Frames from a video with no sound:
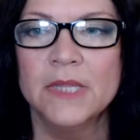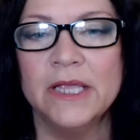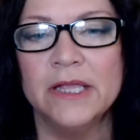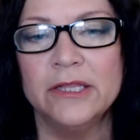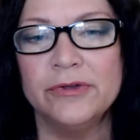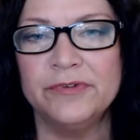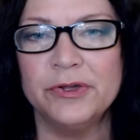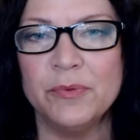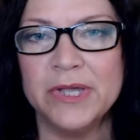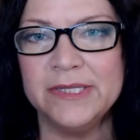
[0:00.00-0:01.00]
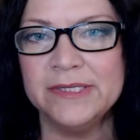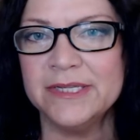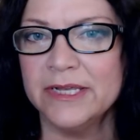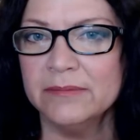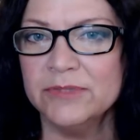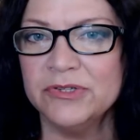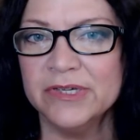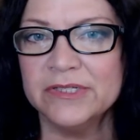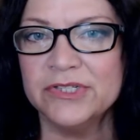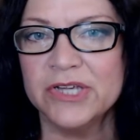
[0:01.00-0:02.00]
Hello everyone, today I'm
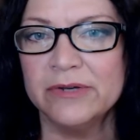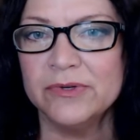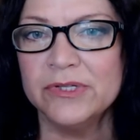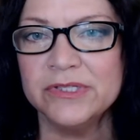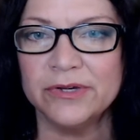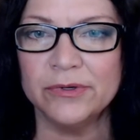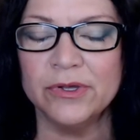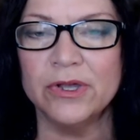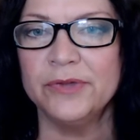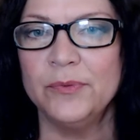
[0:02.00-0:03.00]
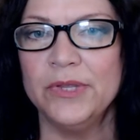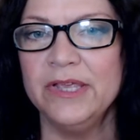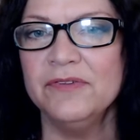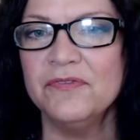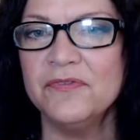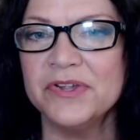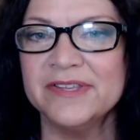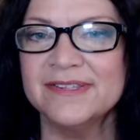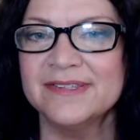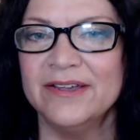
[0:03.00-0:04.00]
doing a general tarot card reading for the
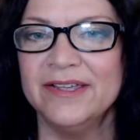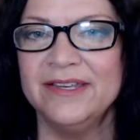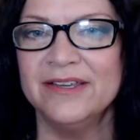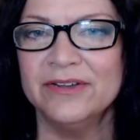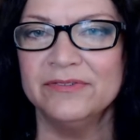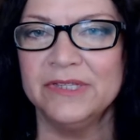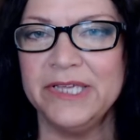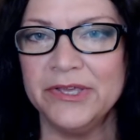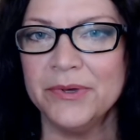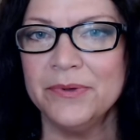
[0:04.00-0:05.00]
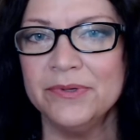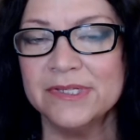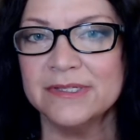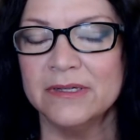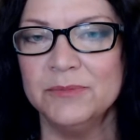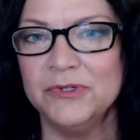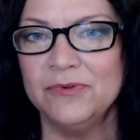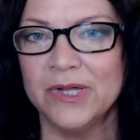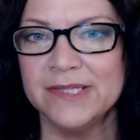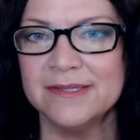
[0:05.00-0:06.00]
sign of Leo, Sun, Moon,
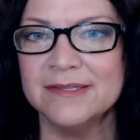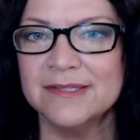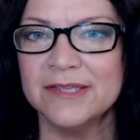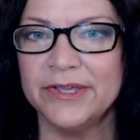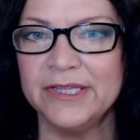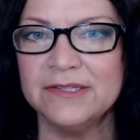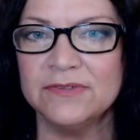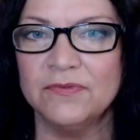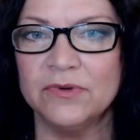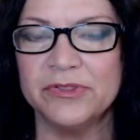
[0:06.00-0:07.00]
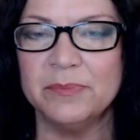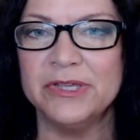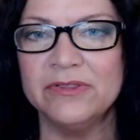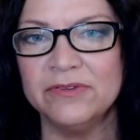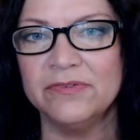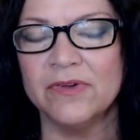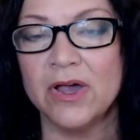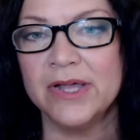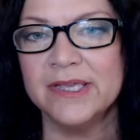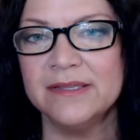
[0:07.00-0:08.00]
Rising signs for the month of
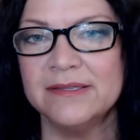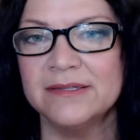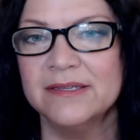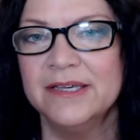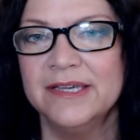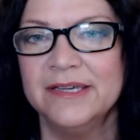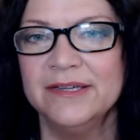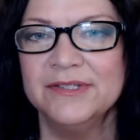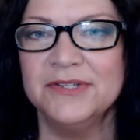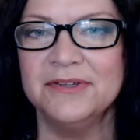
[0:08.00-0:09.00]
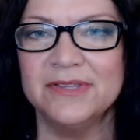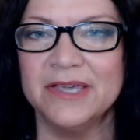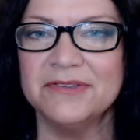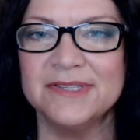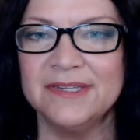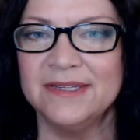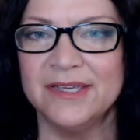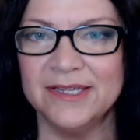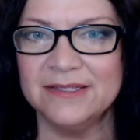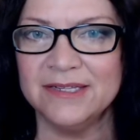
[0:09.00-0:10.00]
August two thousand
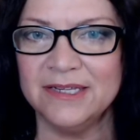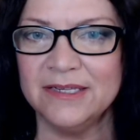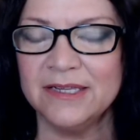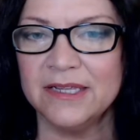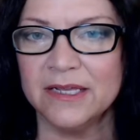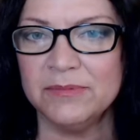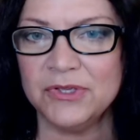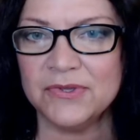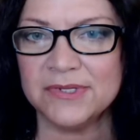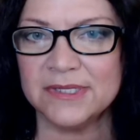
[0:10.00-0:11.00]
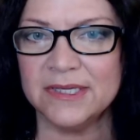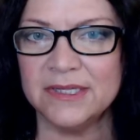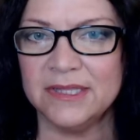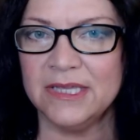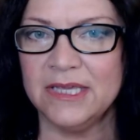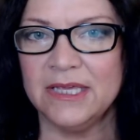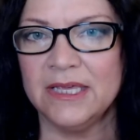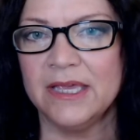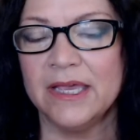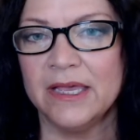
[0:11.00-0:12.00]
nineteen, and I'm using the
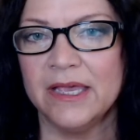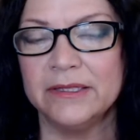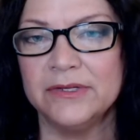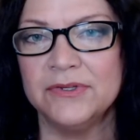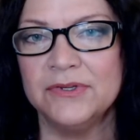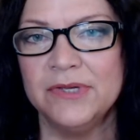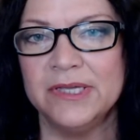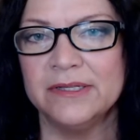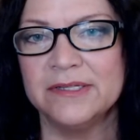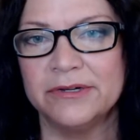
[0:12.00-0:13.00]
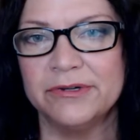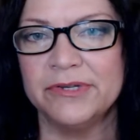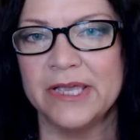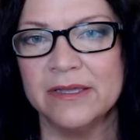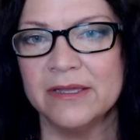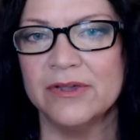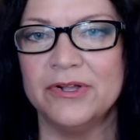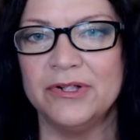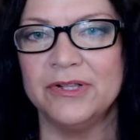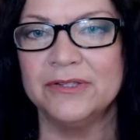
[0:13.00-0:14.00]
Ellen Dugan tarot deck
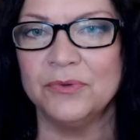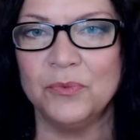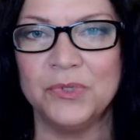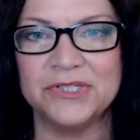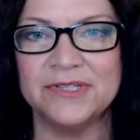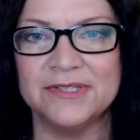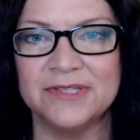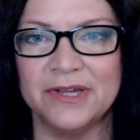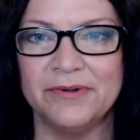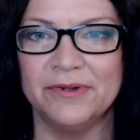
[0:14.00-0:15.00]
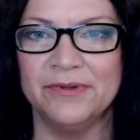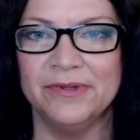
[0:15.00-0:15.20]
called Witch's Tarot.